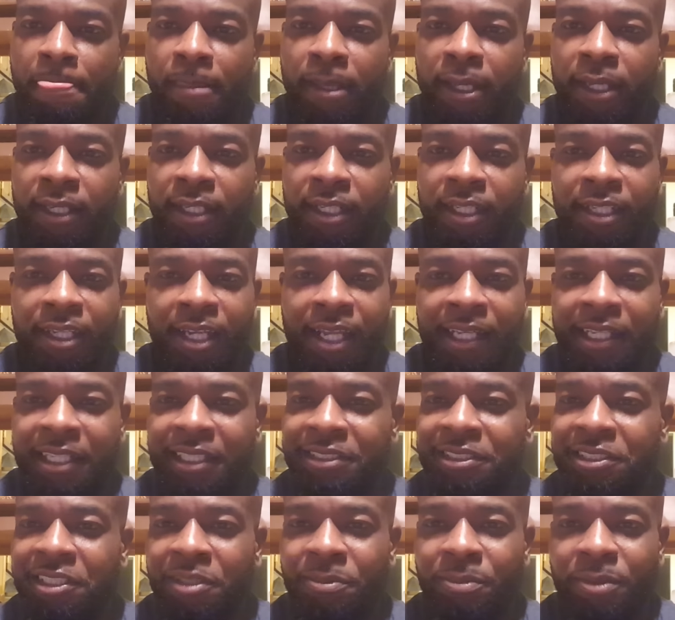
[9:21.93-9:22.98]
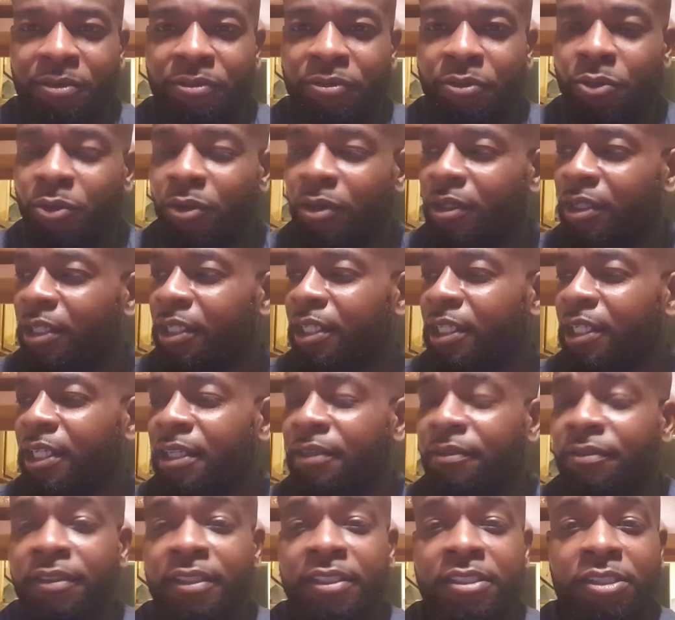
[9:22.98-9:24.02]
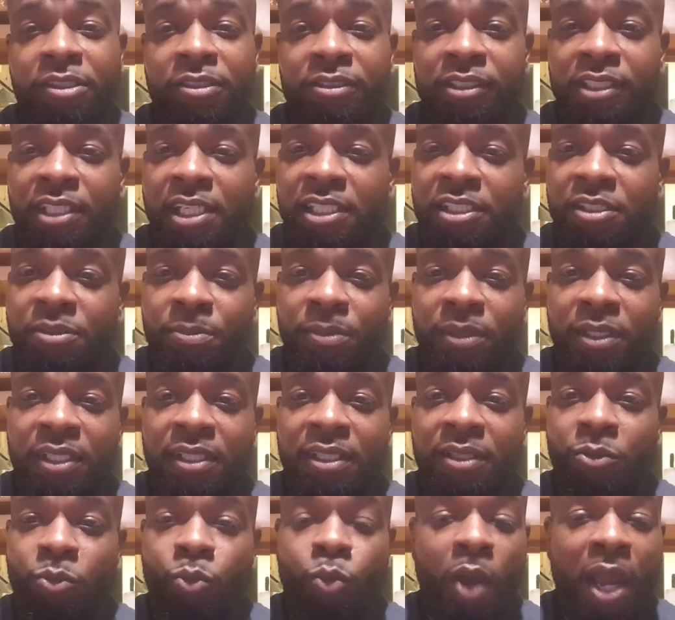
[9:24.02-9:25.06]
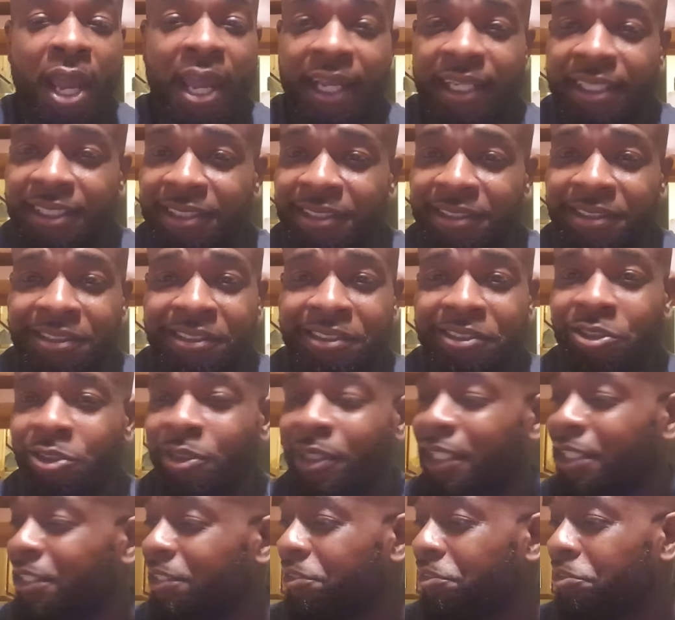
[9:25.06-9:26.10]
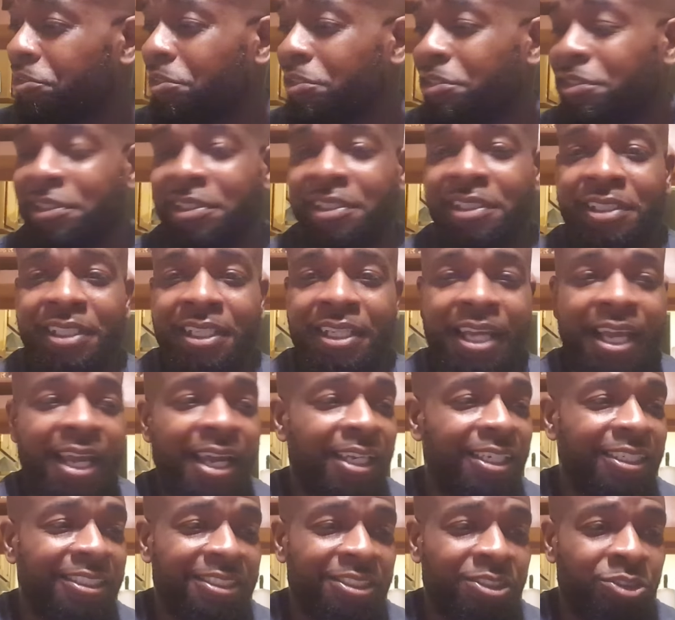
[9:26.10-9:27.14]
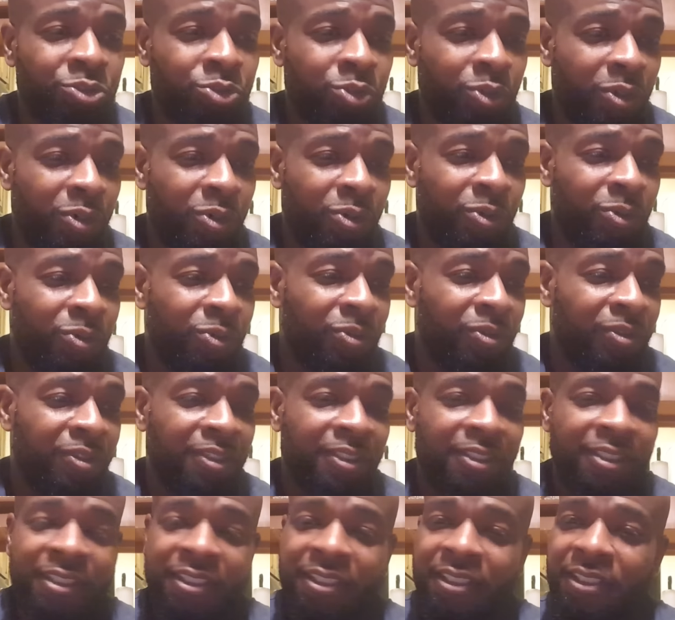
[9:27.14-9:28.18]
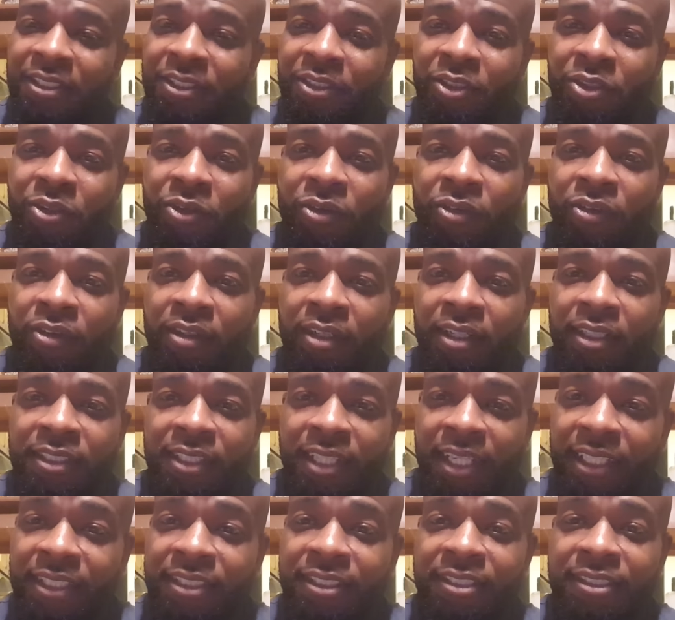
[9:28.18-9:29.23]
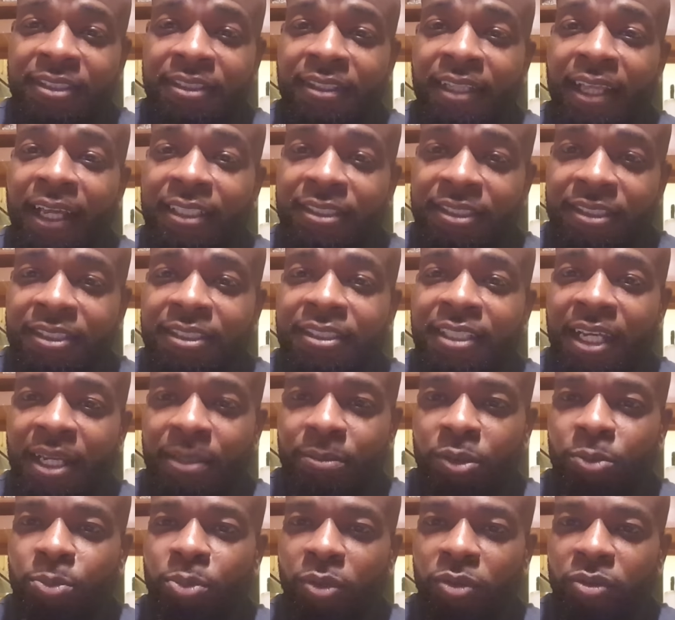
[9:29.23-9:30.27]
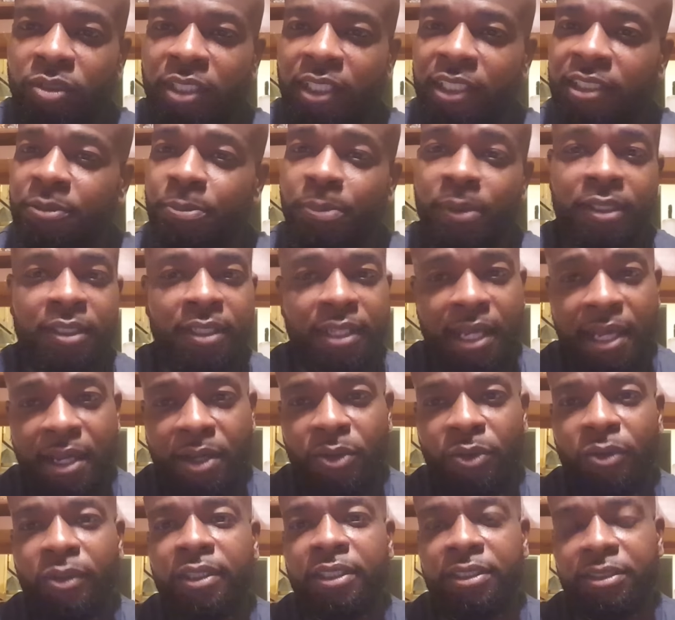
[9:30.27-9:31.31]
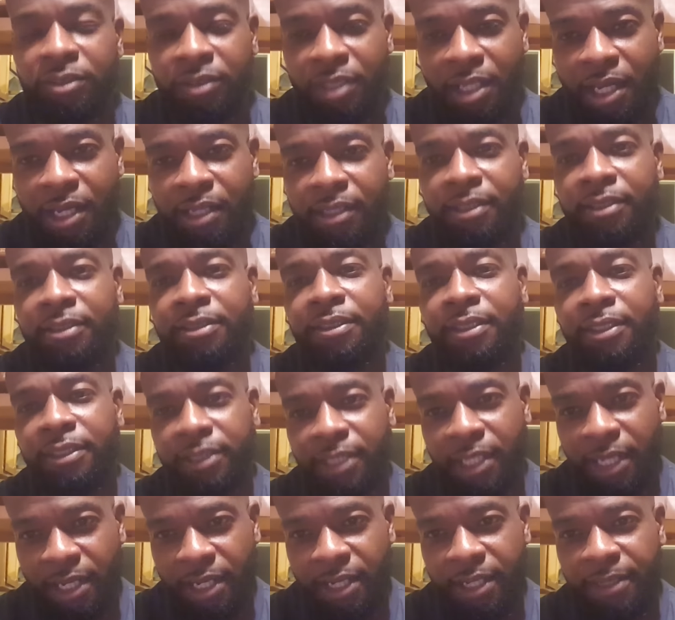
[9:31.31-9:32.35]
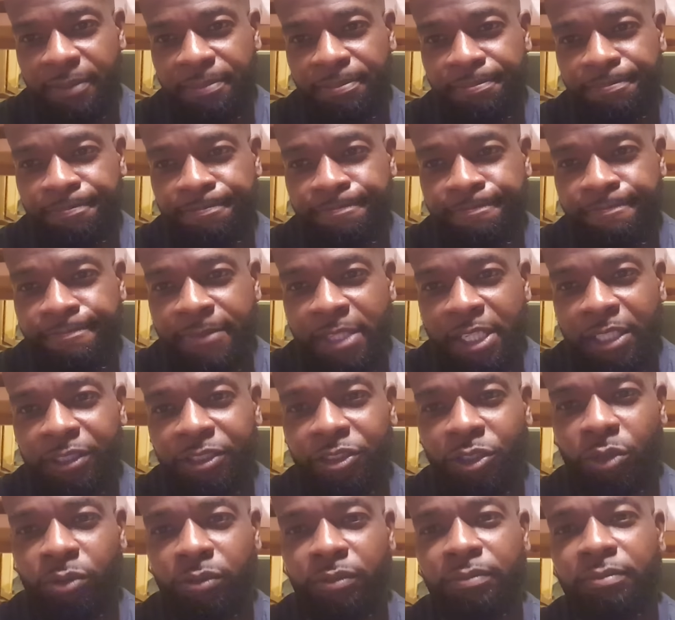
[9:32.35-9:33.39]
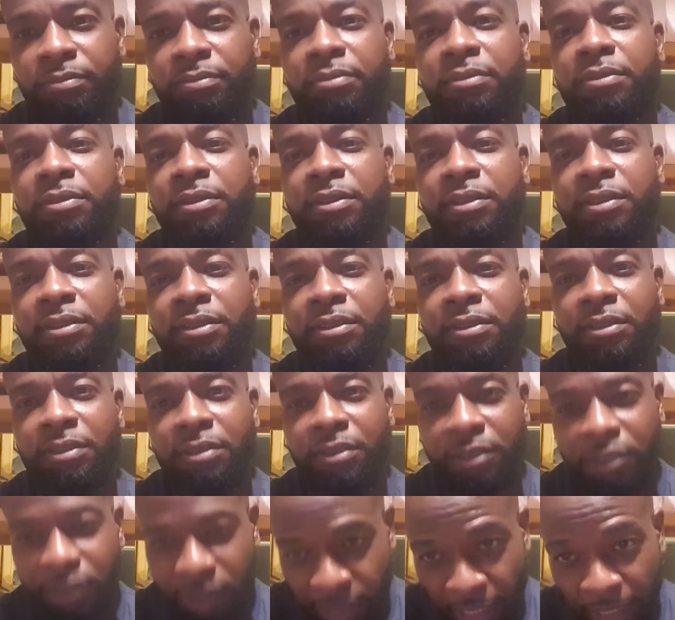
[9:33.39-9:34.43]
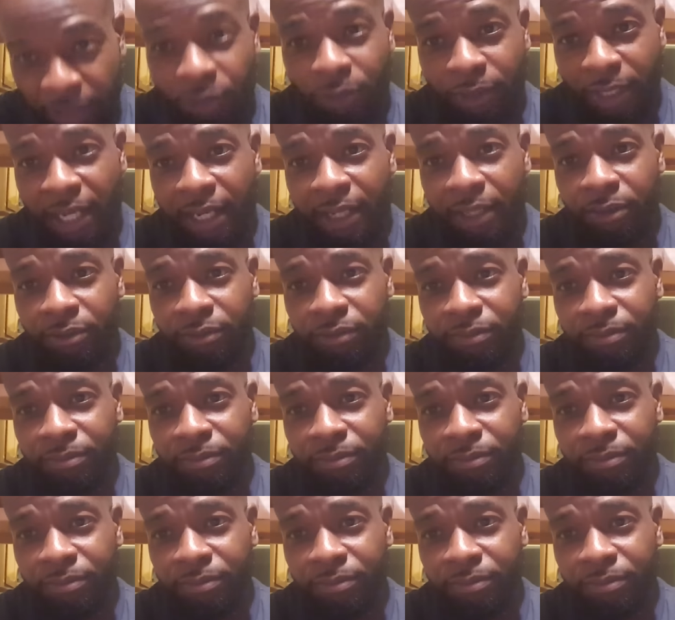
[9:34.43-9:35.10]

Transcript: And like I said before, if he turns out to be whacked, crazy, out of control, you know, yes, that's the time to protest. But now is not the time. So settle down.